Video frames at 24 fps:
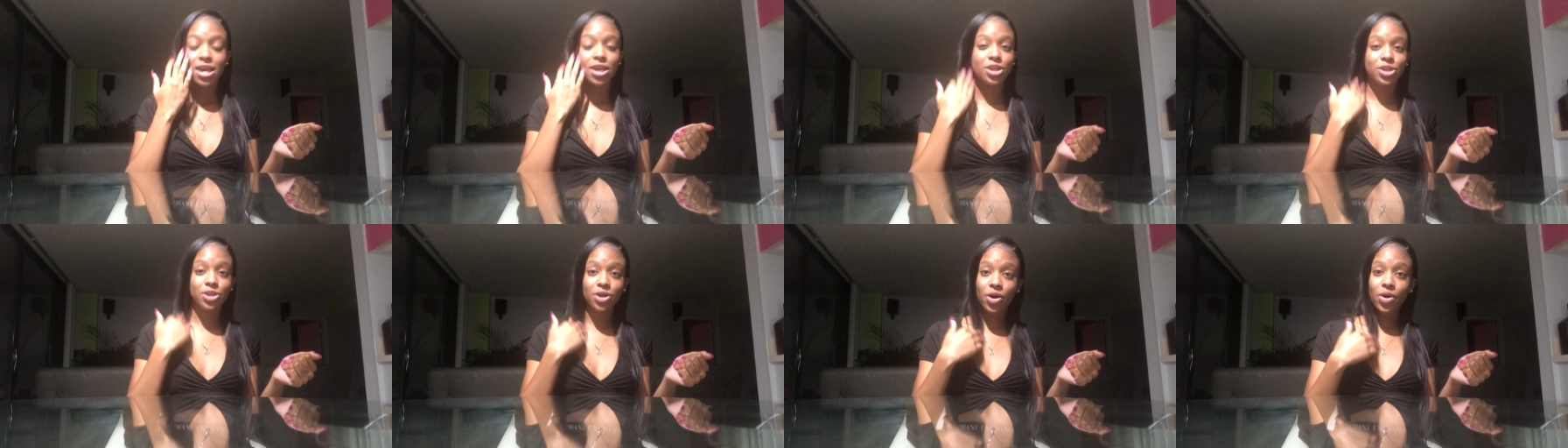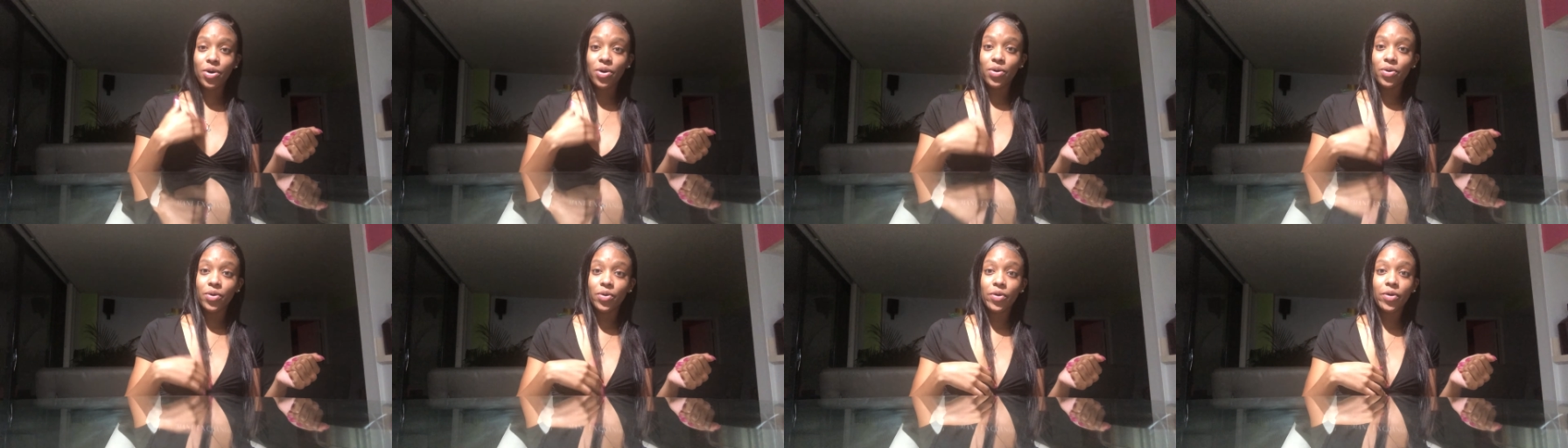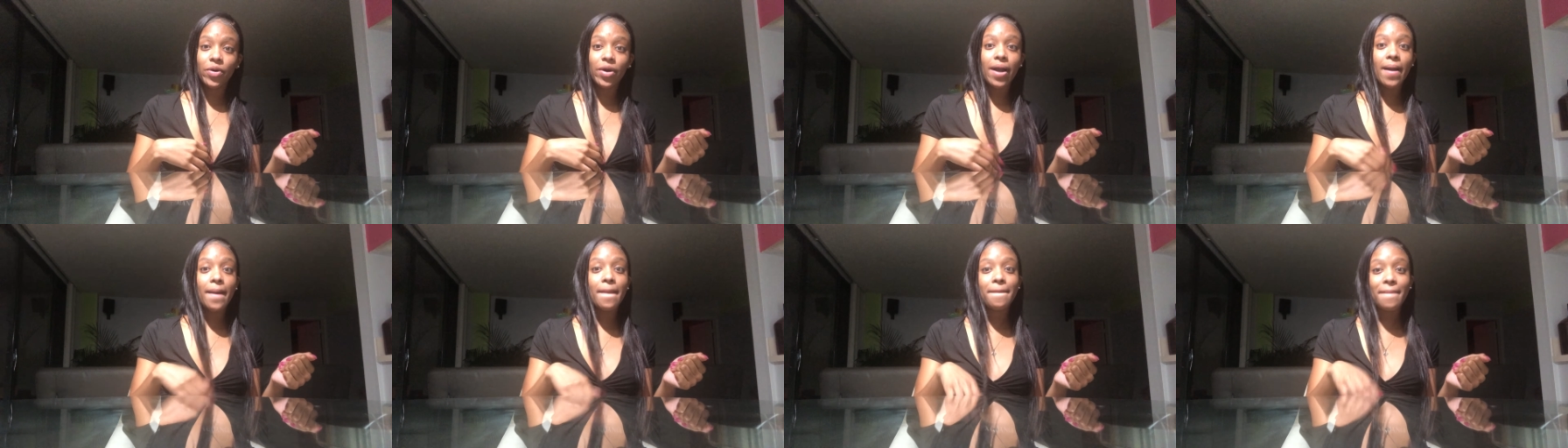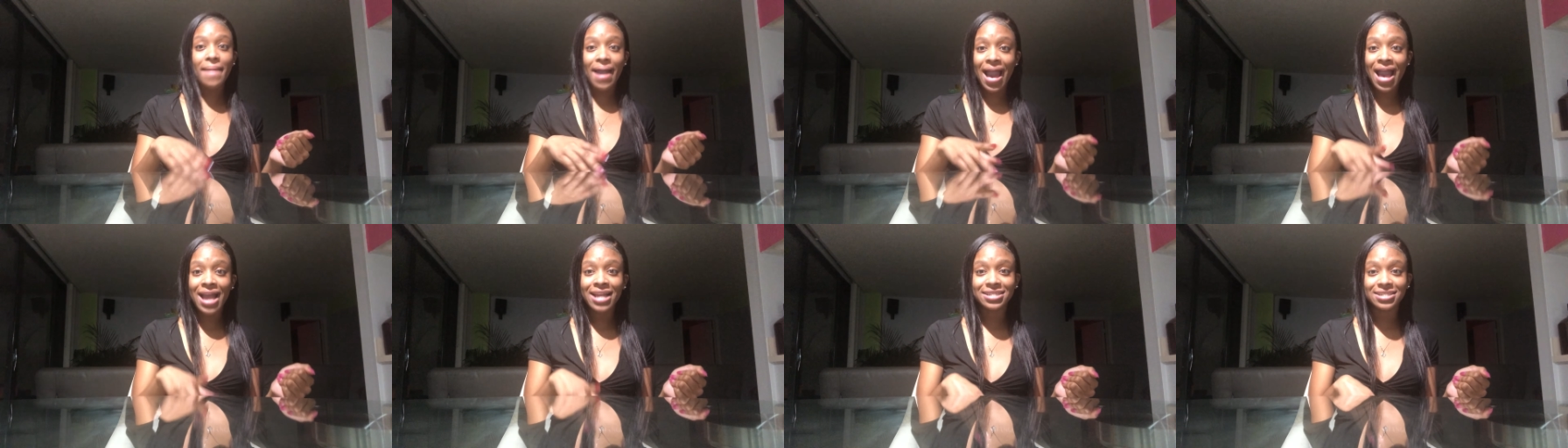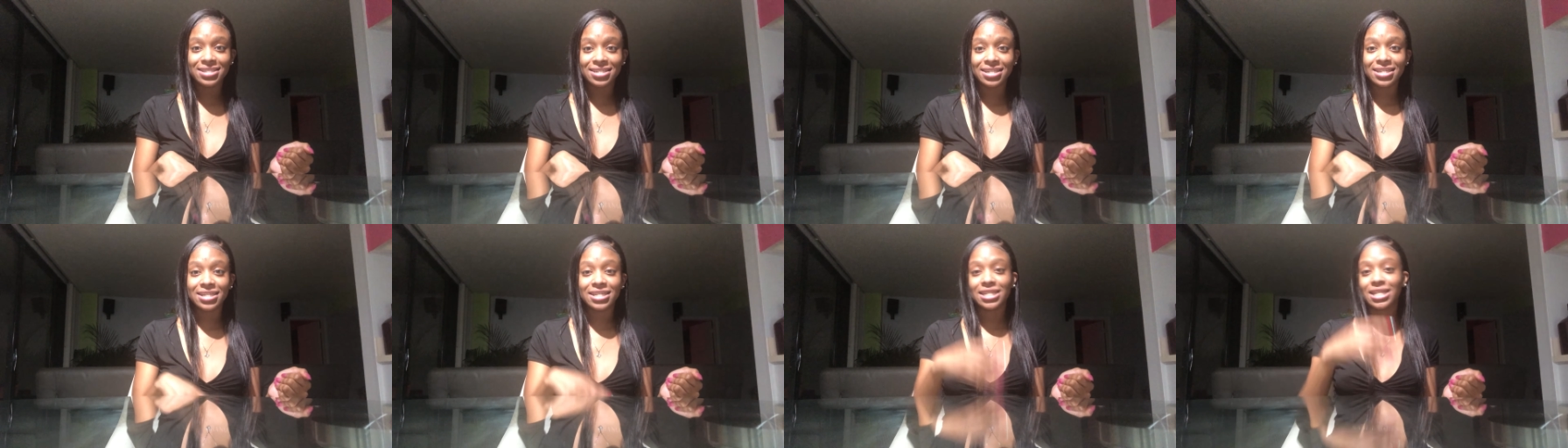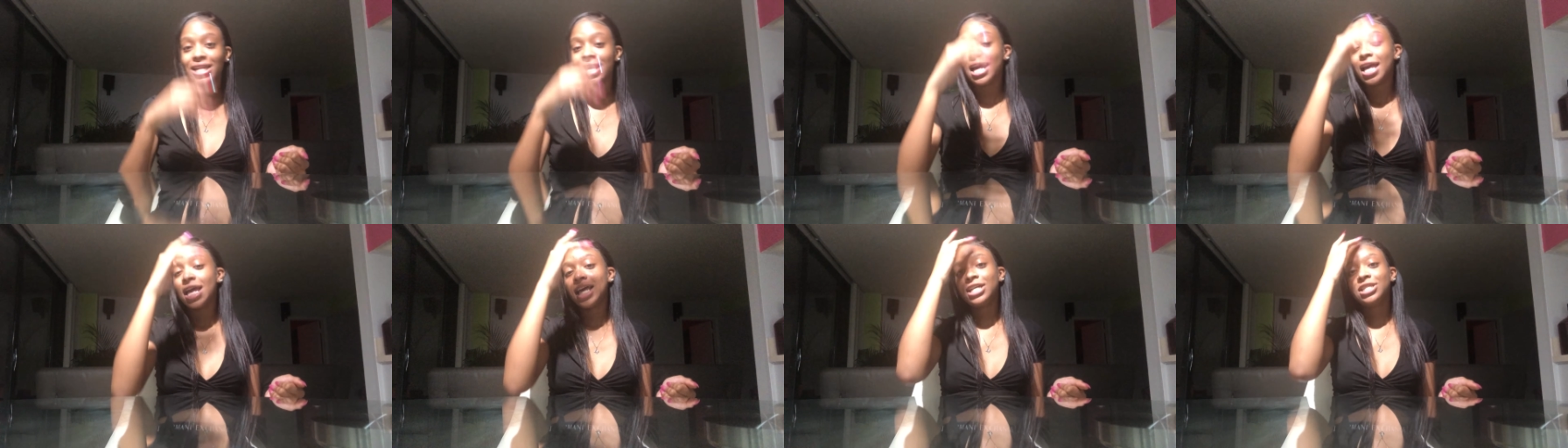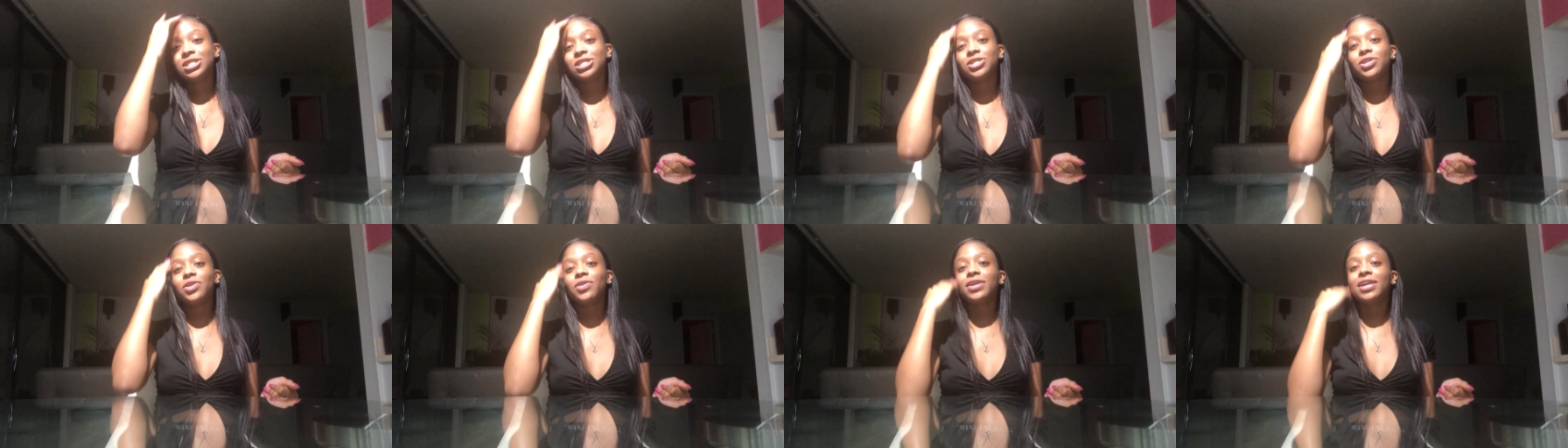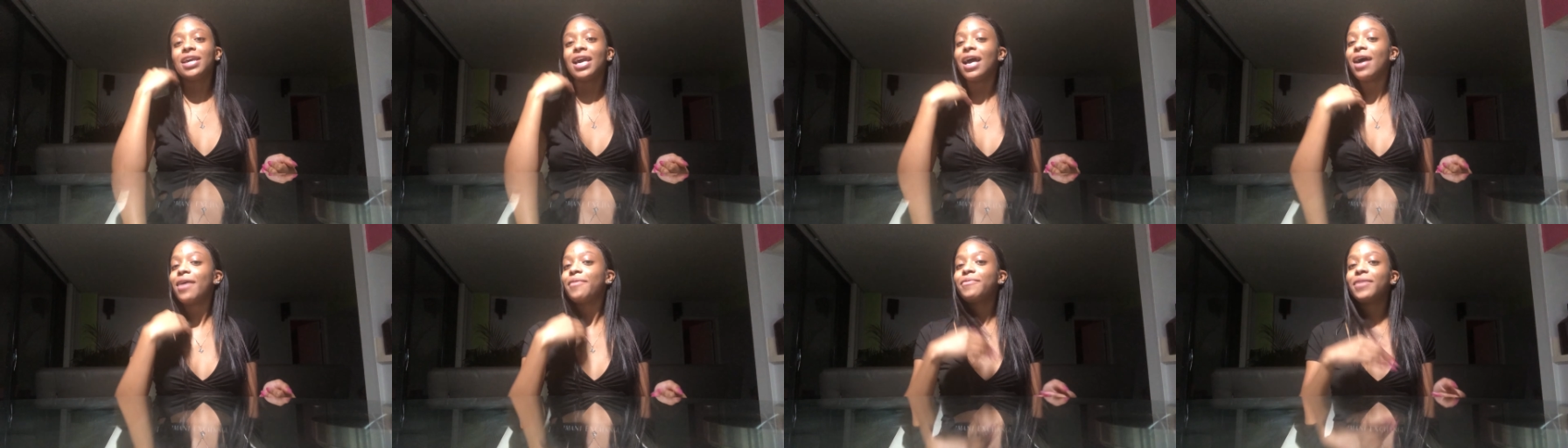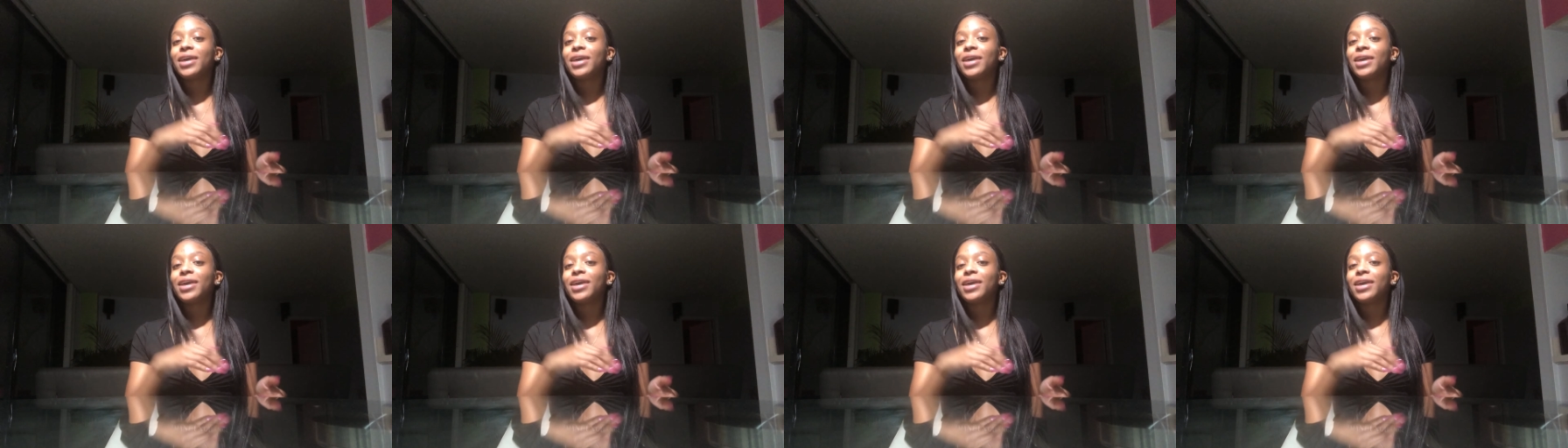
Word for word: Yo, imagine. So yeah,